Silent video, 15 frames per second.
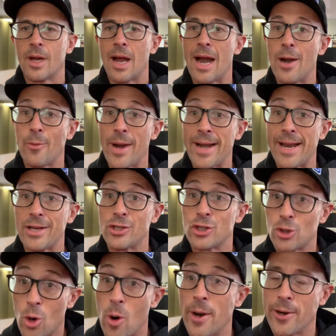I read a
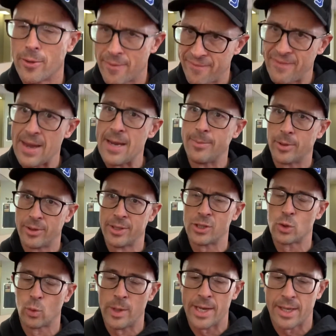story or a fable
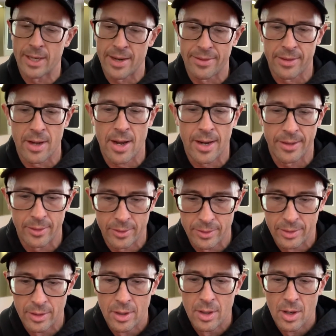this week, and I thought,
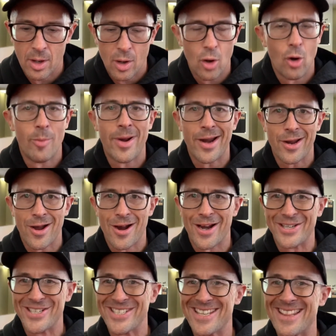oh my
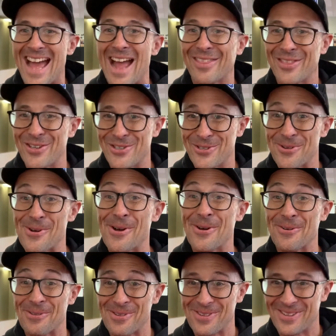gosh, isn't that the truth?